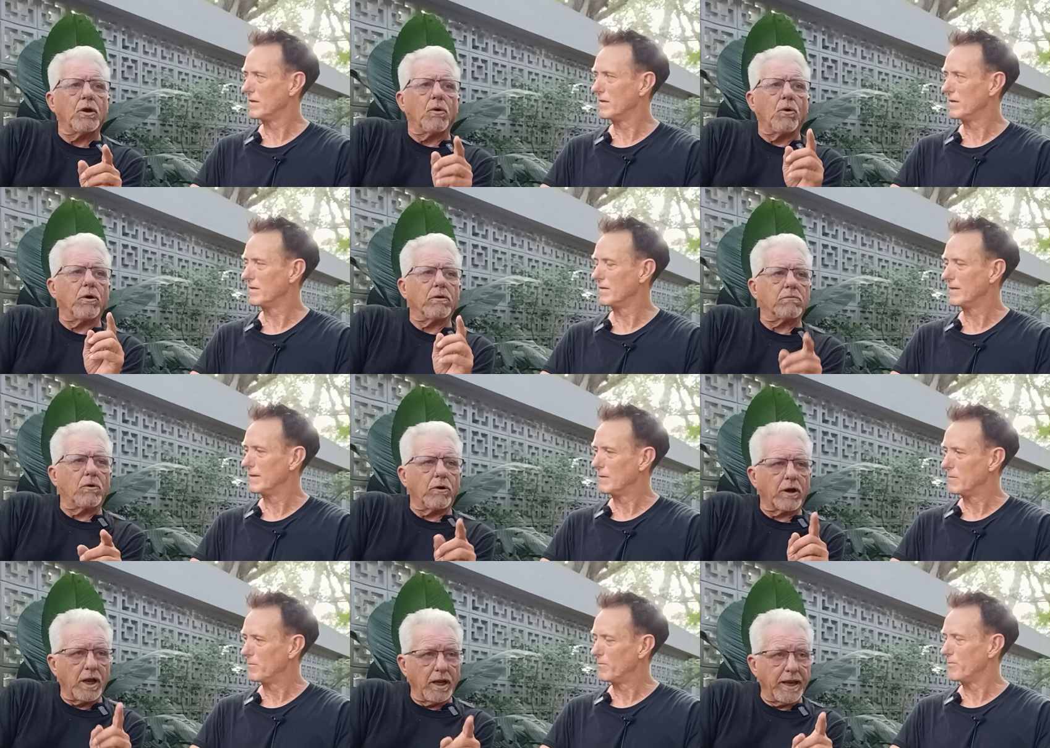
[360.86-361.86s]
Speaker 1: or, or
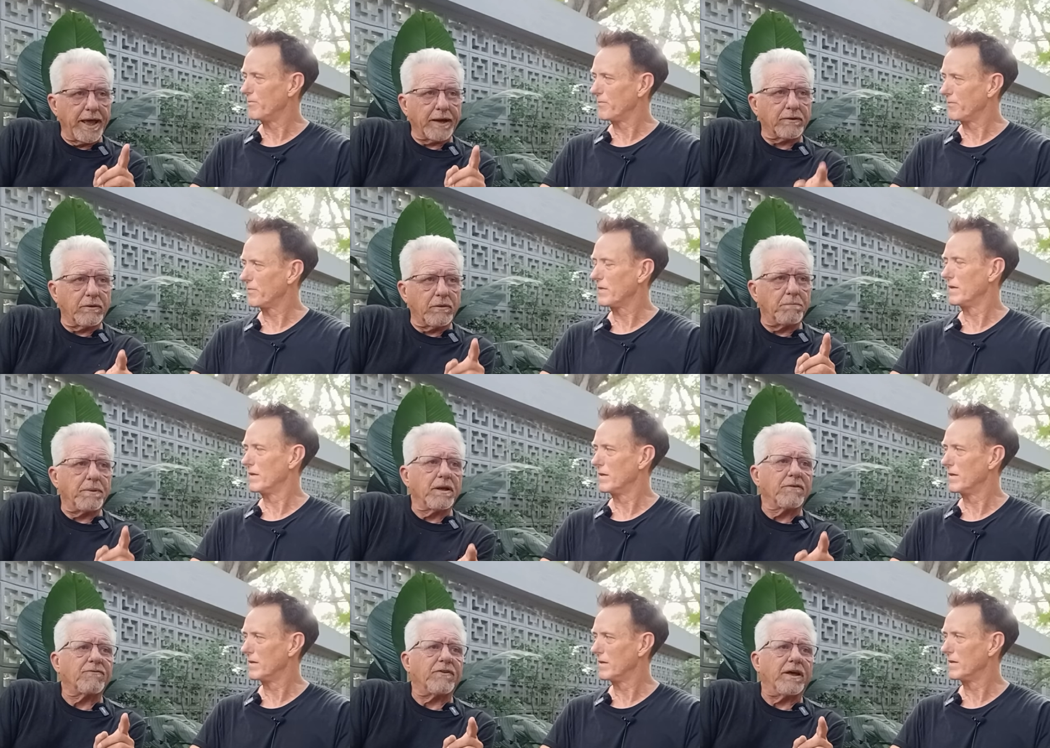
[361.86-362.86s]
collect the
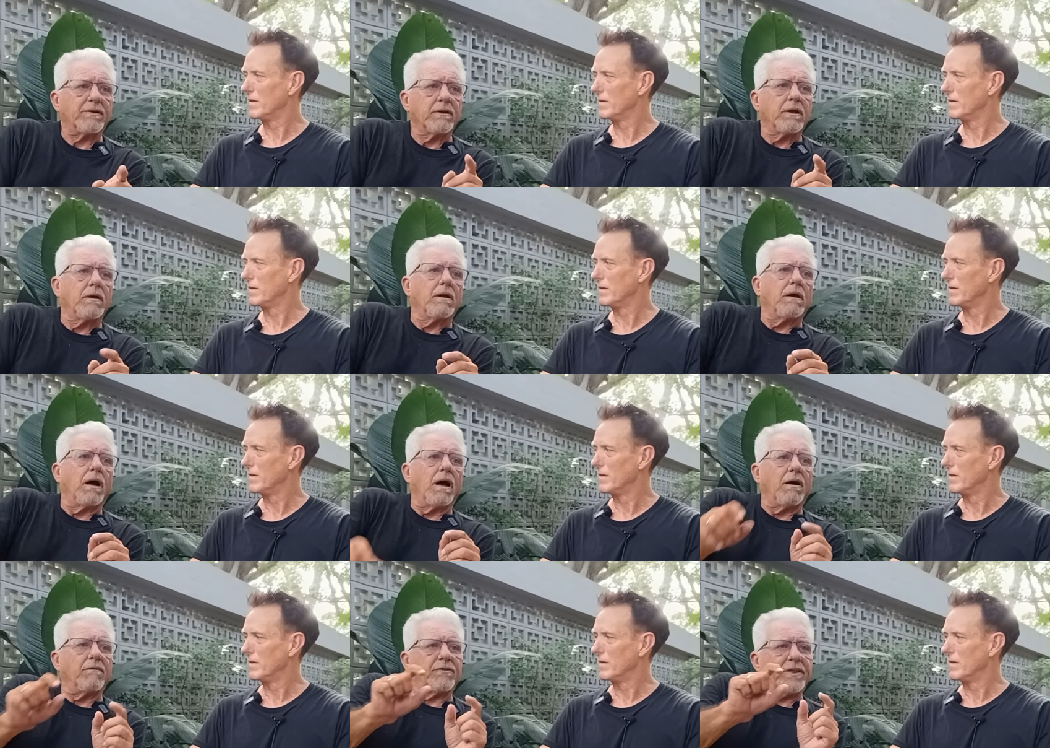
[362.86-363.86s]
benefit
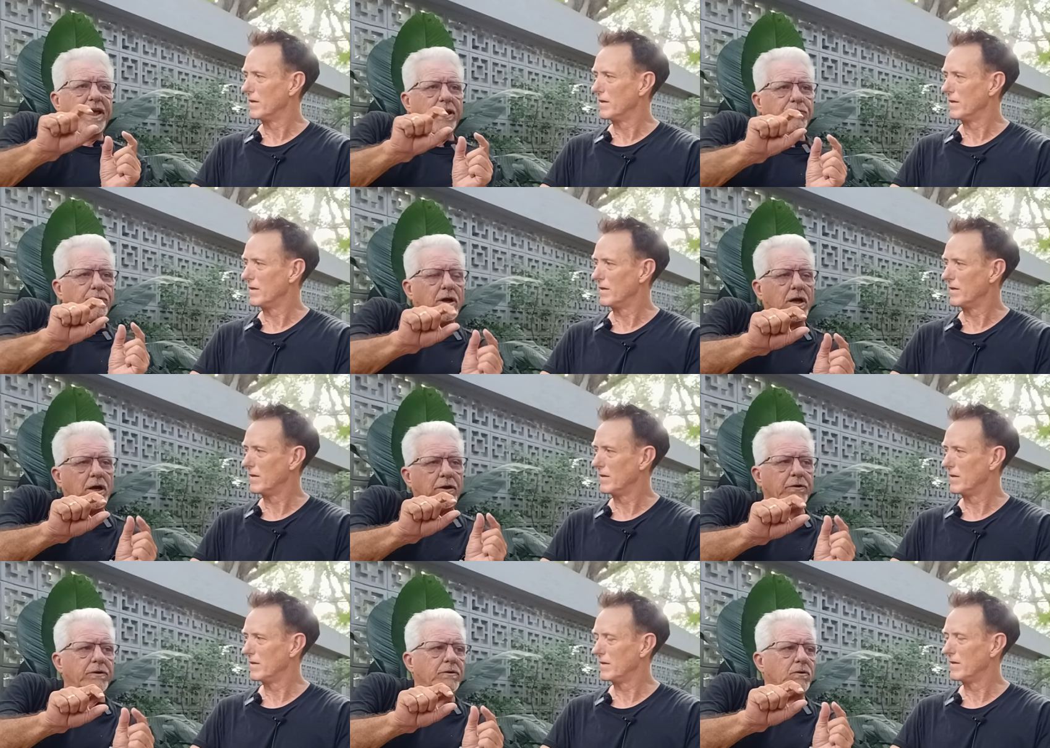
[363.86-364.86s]
of the extra
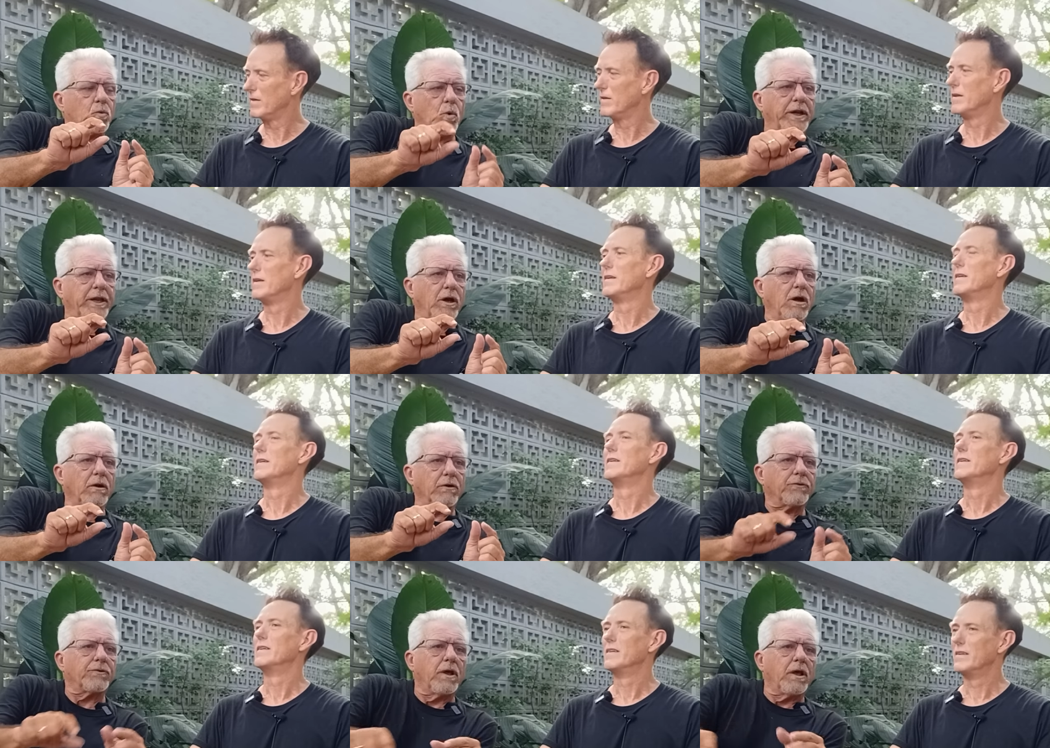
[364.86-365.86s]

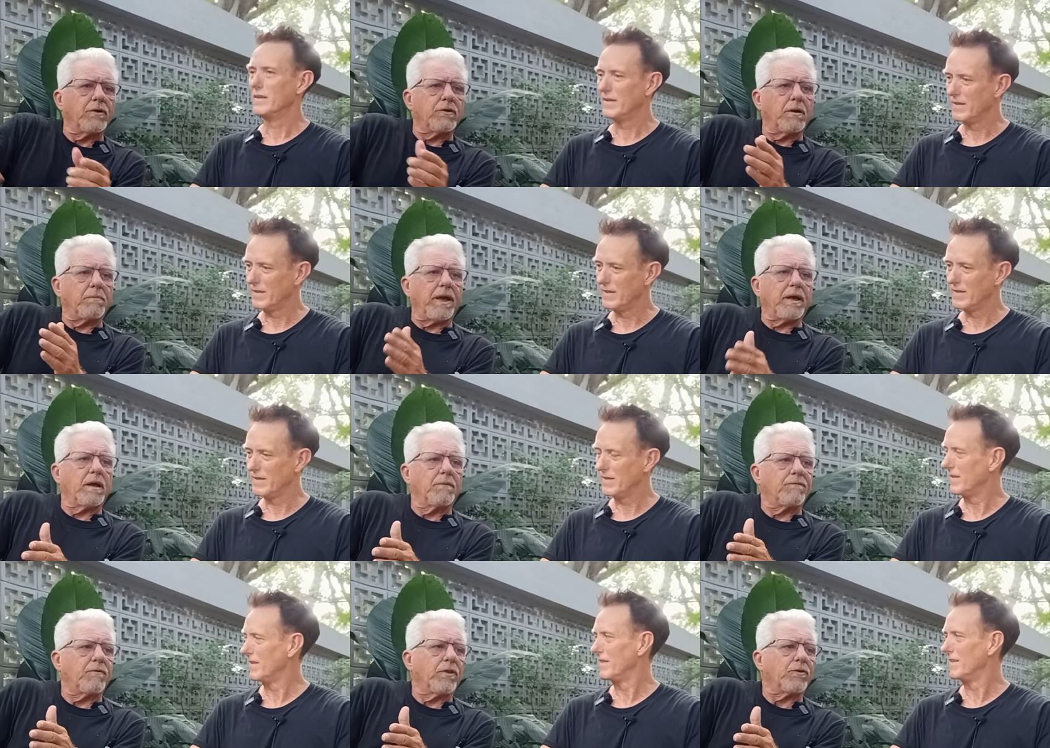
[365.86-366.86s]
$120 to make up
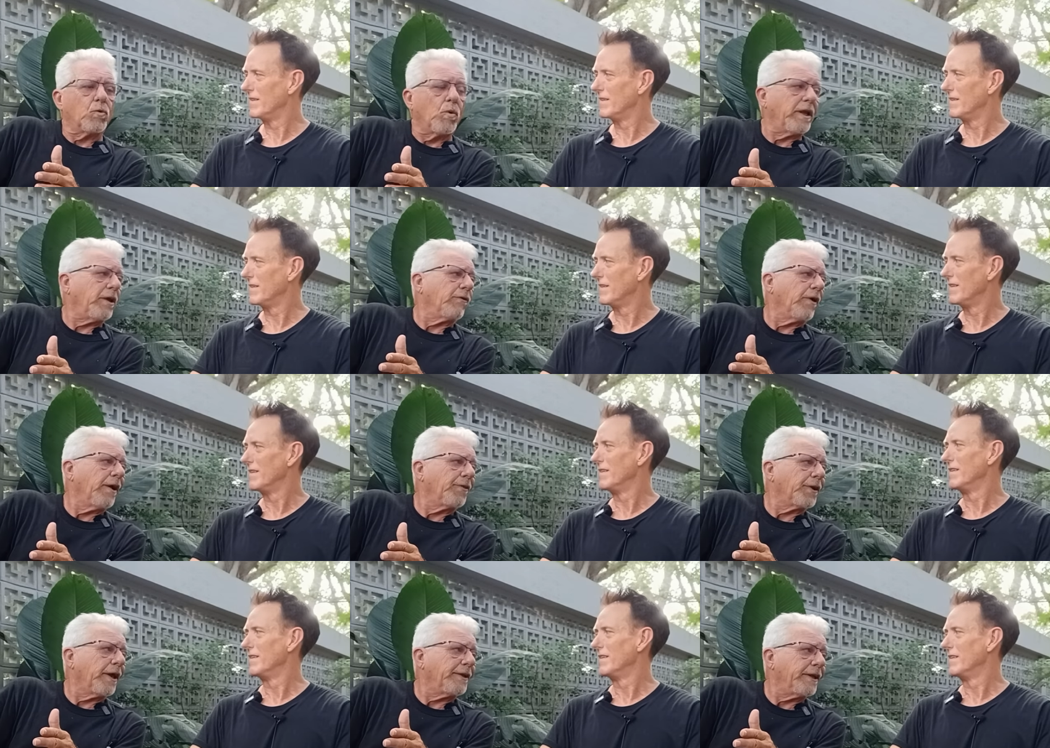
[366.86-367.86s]
for the 20 grand that
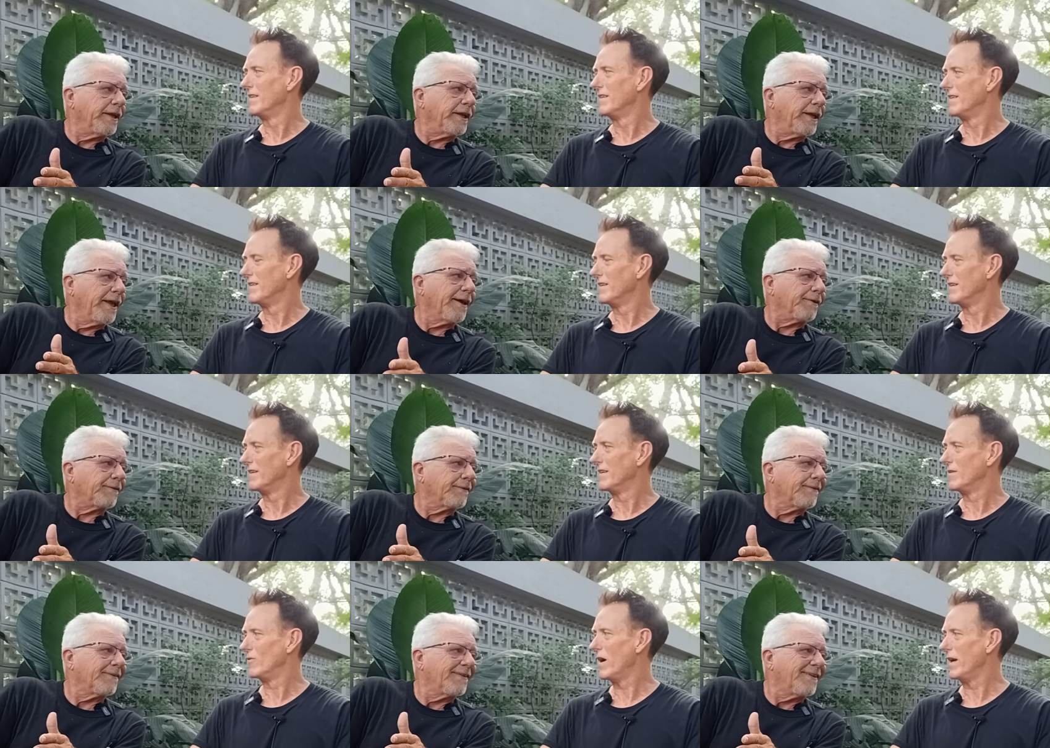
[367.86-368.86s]
I didn't get.
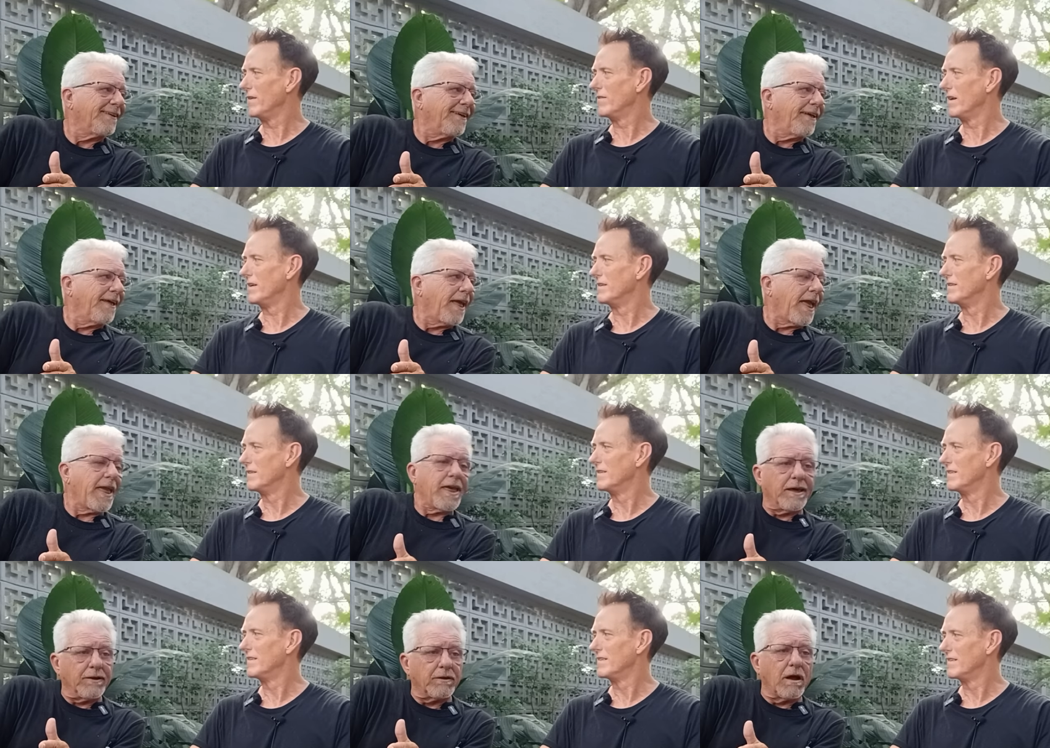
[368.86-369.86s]
Right, right.
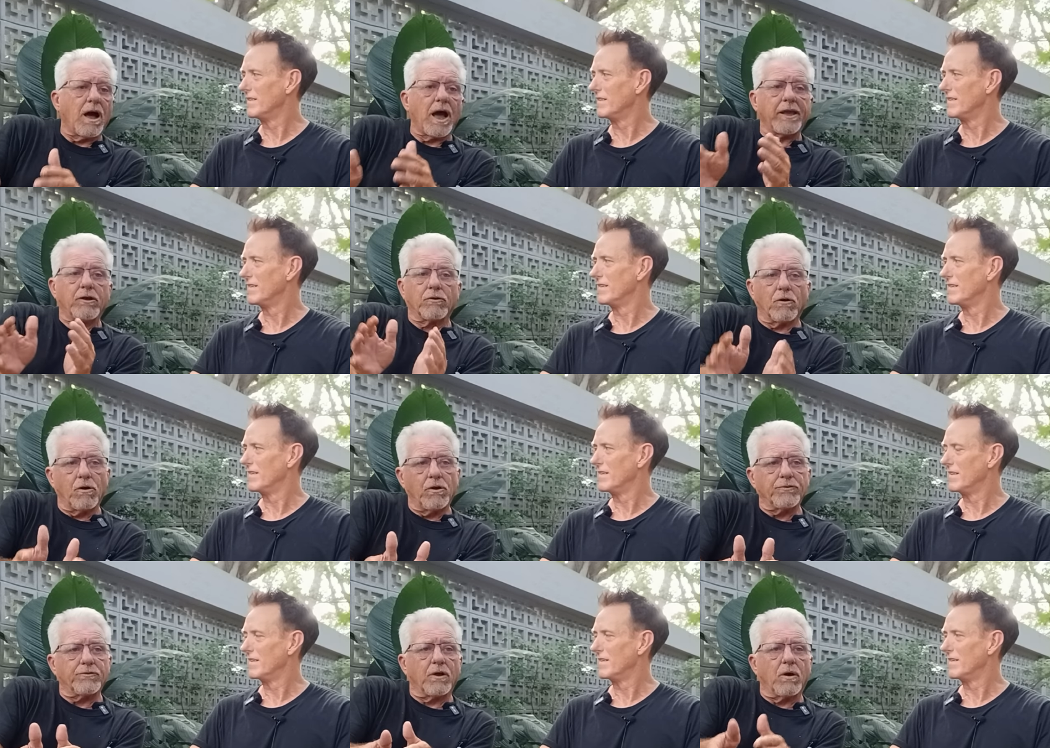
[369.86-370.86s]
And I could
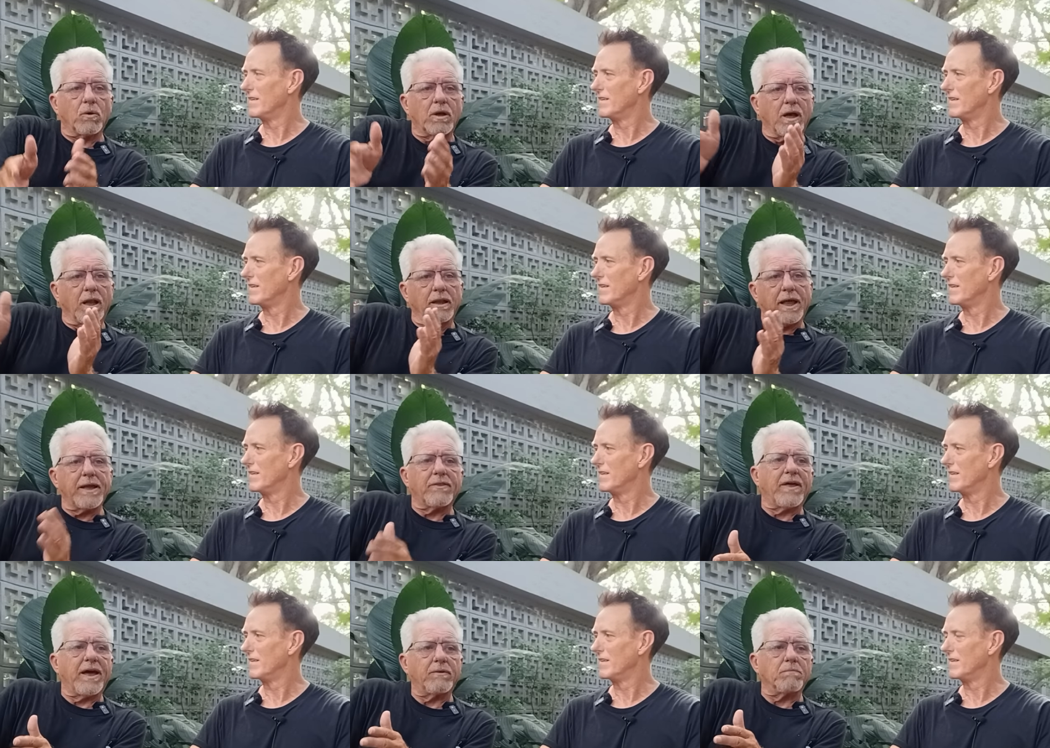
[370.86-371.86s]
also collect
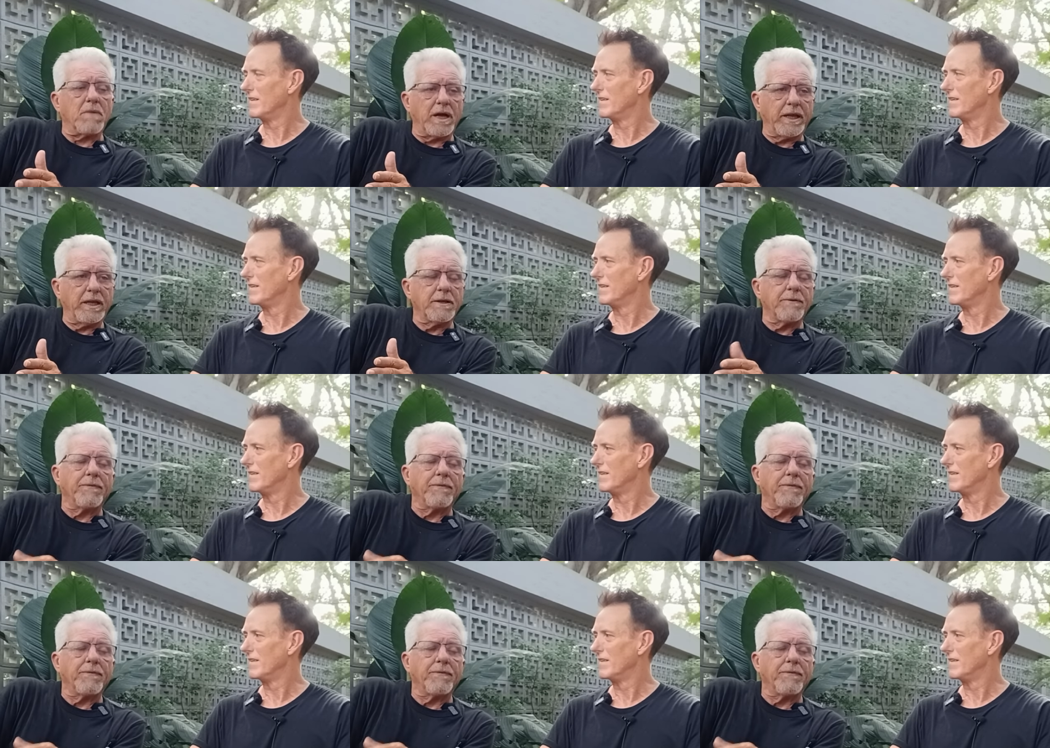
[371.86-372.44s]
that money